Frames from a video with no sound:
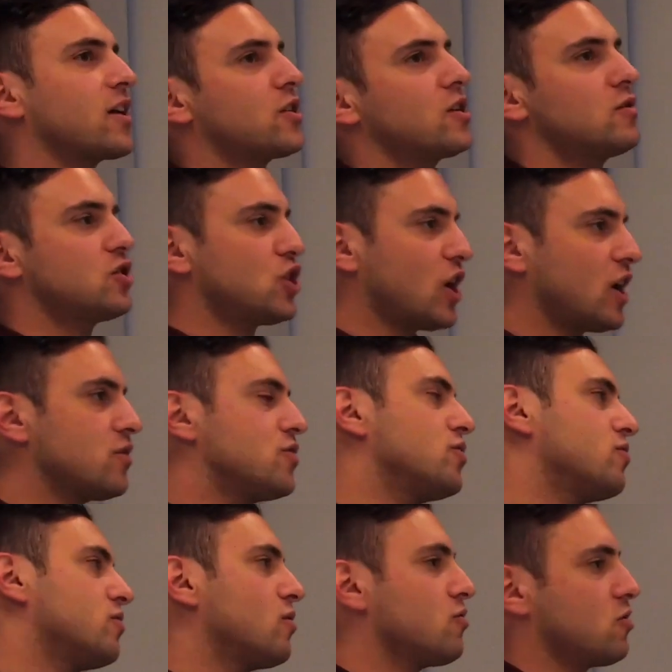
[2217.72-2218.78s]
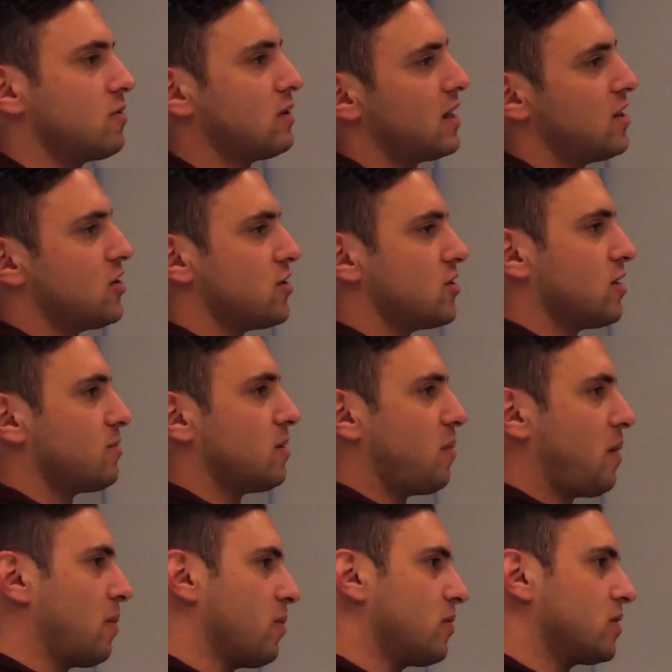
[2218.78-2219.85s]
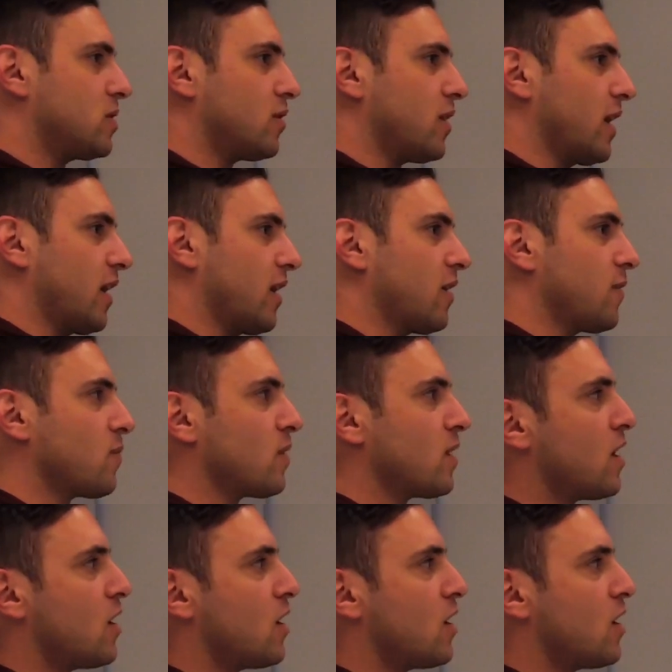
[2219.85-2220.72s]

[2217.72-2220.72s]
to actually change your social relationship to people. So like,